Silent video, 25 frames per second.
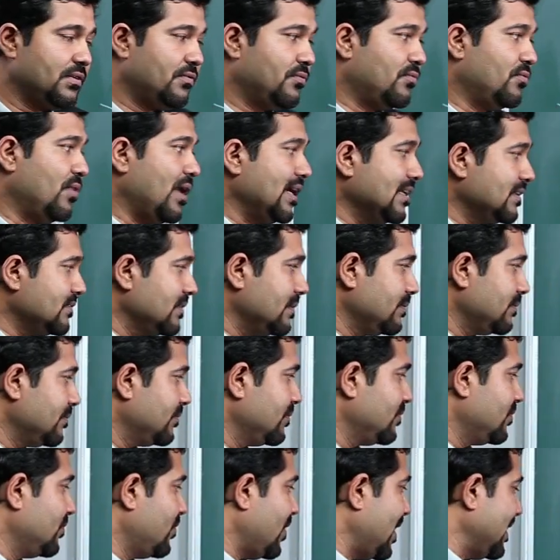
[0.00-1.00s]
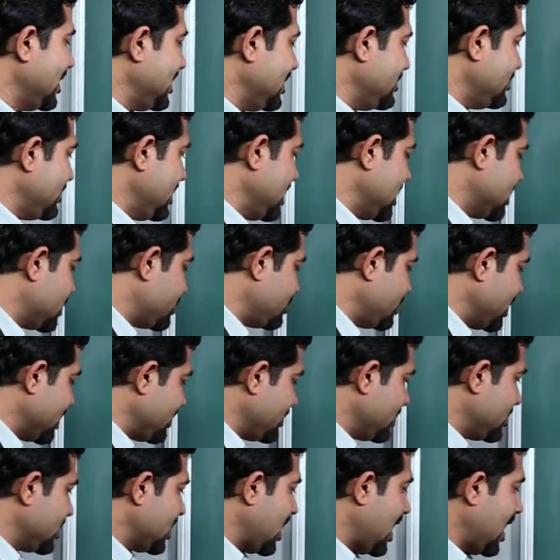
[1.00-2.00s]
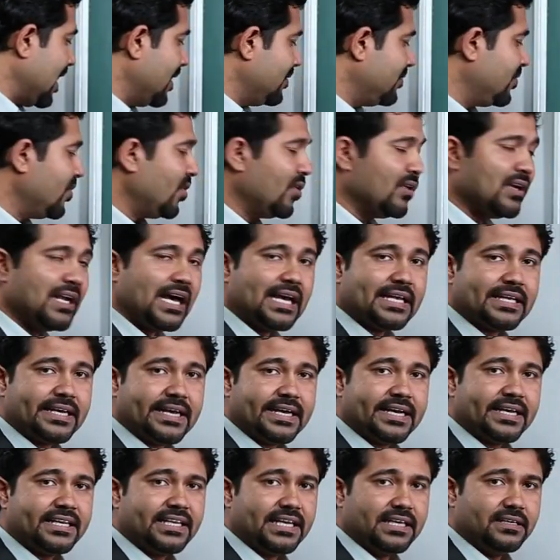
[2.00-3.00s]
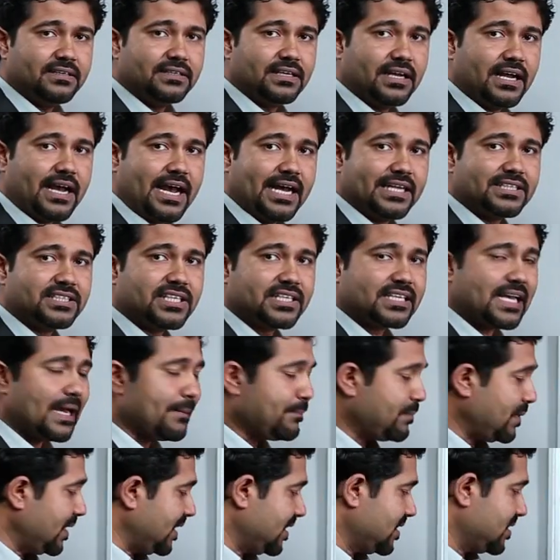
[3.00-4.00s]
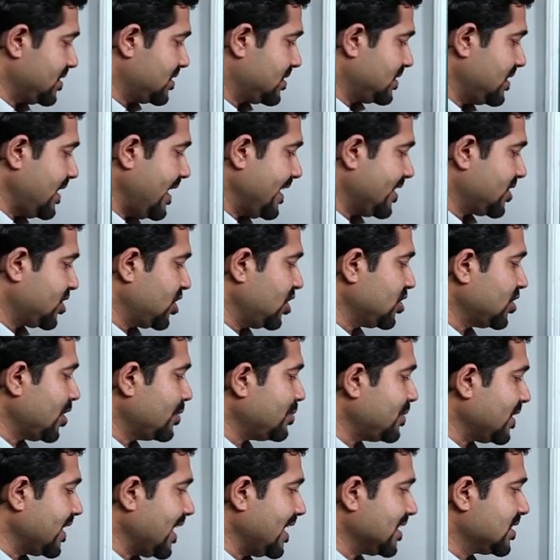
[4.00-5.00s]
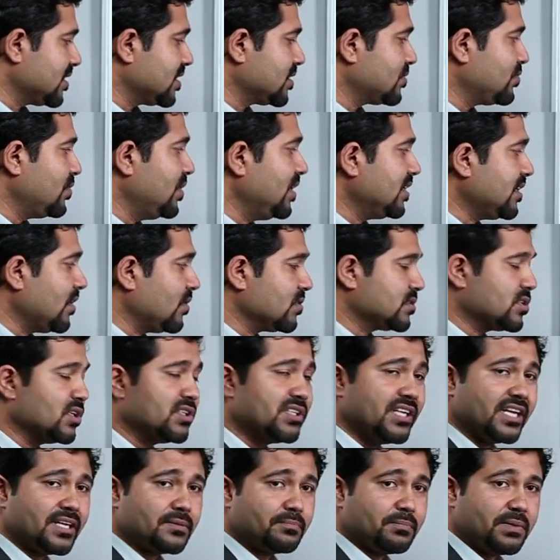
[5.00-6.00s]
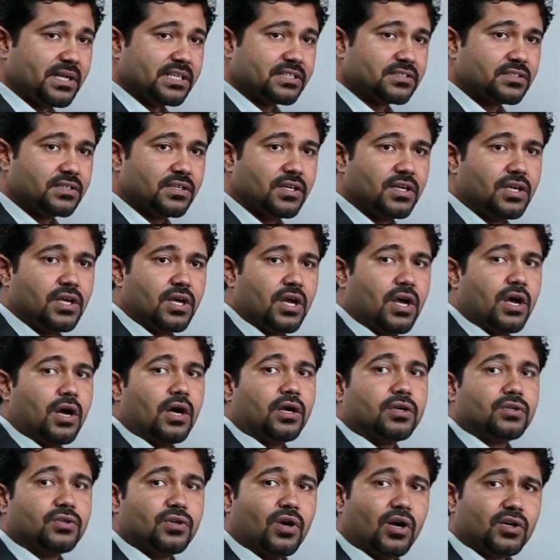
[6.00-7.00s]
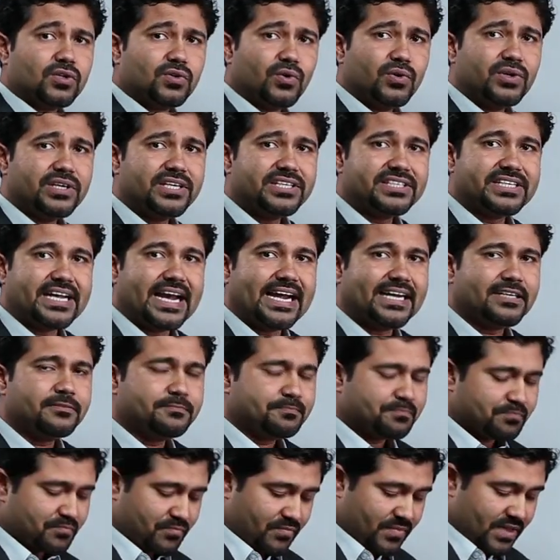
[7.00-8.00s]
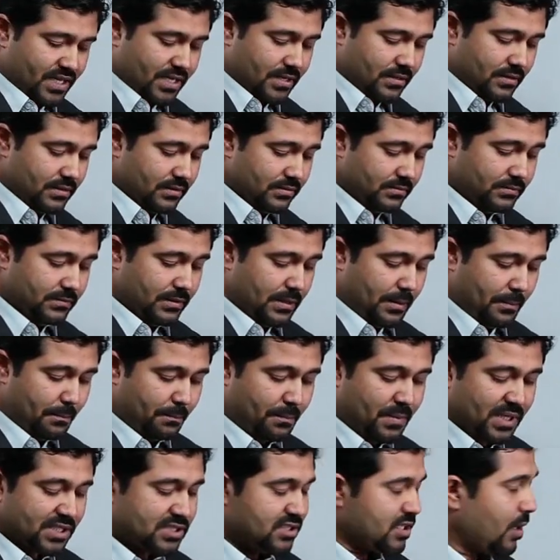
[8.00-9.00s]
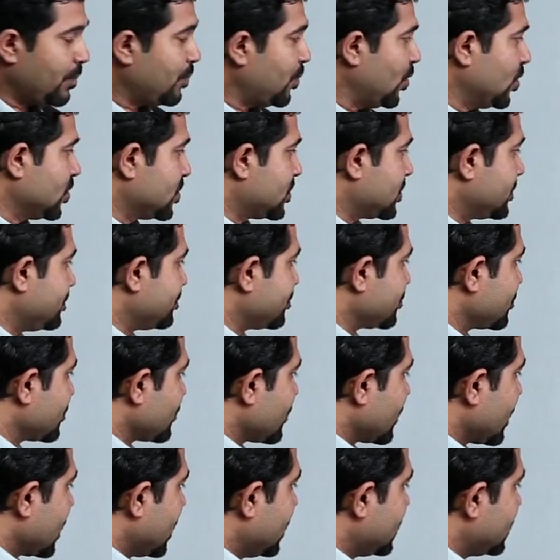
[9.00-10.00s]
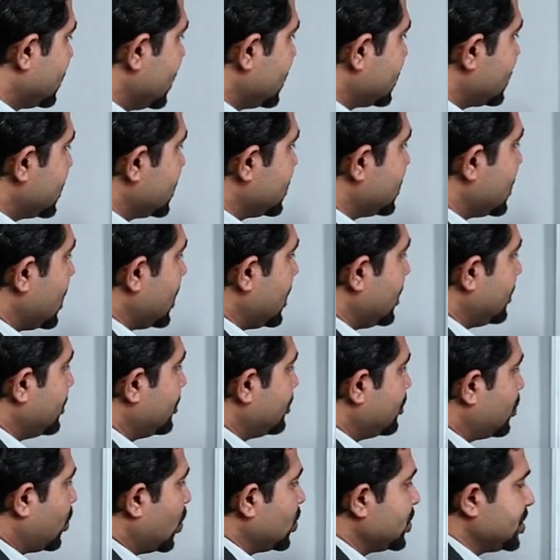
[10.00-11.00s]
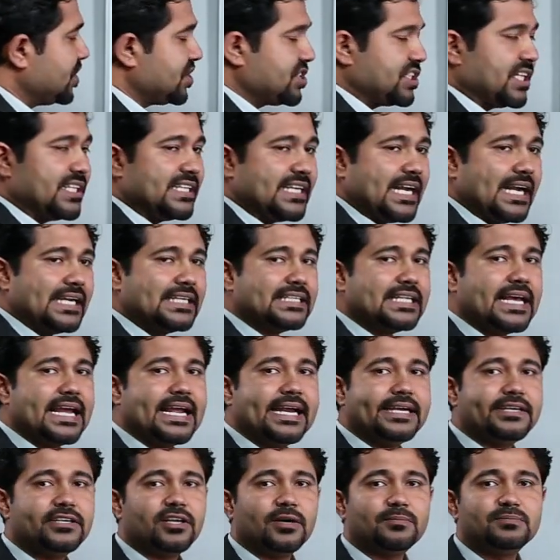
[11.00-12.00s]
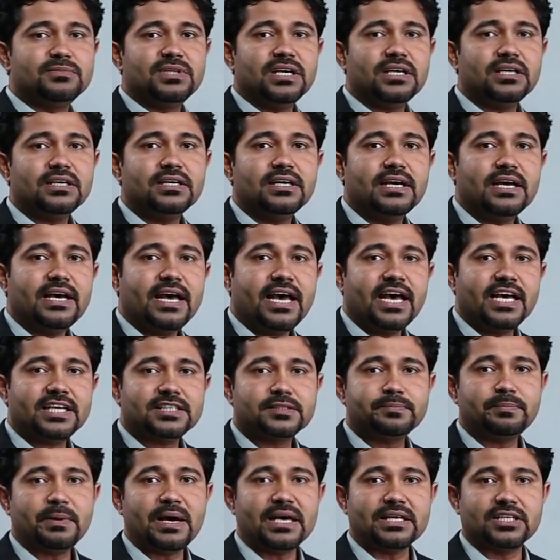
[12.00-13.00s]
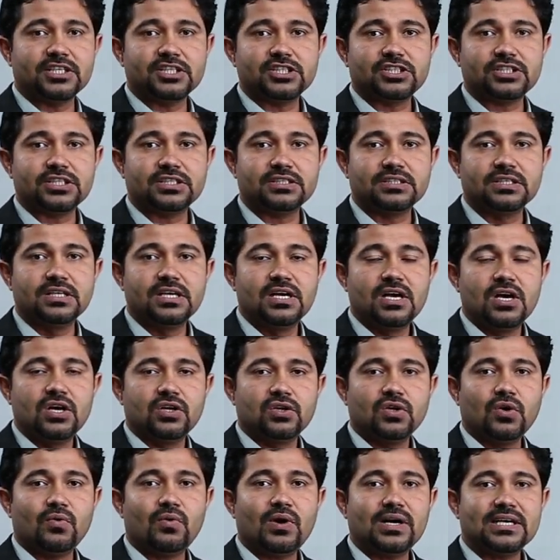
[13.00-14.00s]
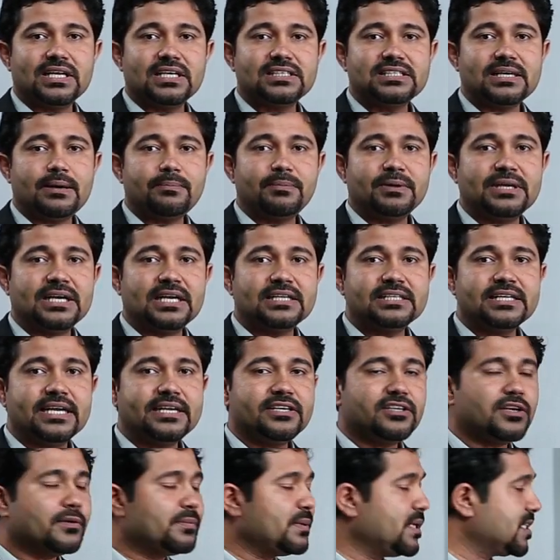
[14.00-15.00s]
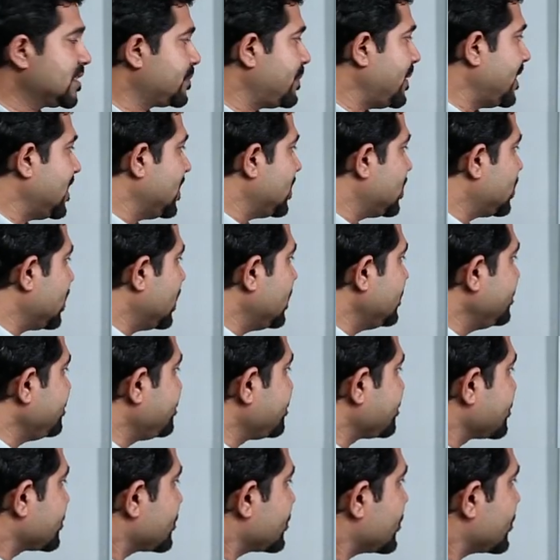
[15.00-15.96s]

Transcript: One is between the alveolar air and the capillaries. The exchange of the gases will also take place. Not only that, but suppose this is the position at the end of the expiration. Now what has happened at the end of expiration?